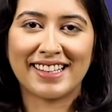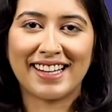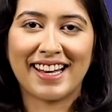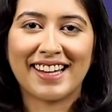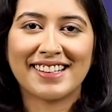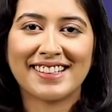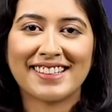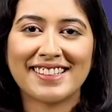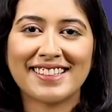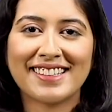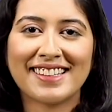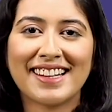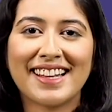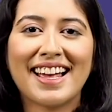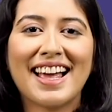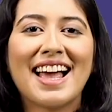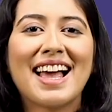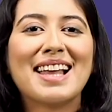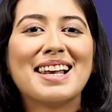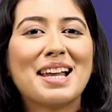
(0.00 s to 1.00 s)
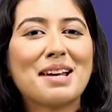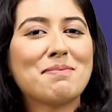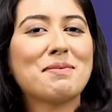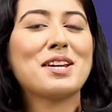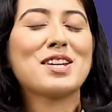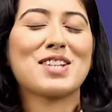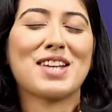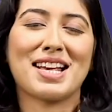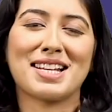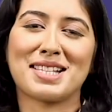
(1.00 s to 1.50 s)
London. Let me
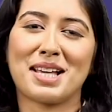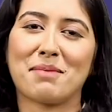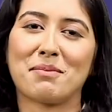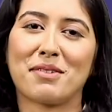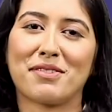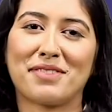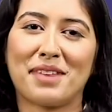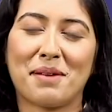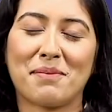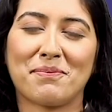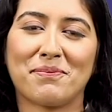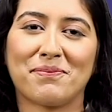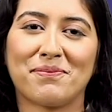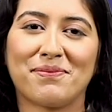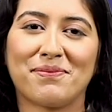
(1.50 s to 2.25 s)
share some of them.